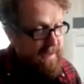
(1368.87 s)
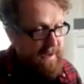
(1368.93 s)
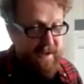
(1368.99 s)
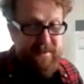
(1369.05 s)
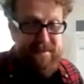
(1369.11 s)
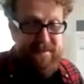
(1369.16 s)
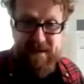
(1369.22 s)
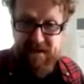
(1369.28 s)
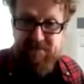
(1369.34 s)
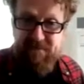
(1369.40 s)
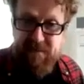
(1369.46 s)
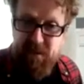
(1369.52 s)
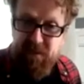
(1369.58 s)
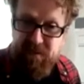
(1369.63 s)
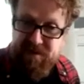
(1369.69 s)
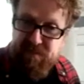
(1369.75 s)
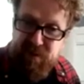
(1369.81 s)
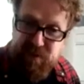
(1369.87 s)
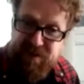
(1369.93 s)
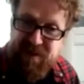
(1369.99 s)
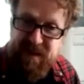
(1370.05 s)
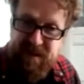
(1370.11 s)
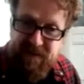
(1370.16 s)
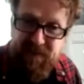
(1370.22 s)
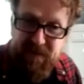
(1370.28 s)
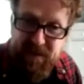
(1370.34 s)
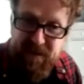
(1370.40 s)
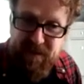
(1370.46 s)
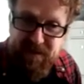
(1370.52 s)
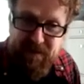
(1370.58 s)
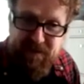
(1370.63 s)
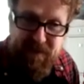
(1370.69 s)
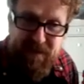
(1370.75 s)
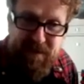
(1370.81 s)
I think everyone's pushing for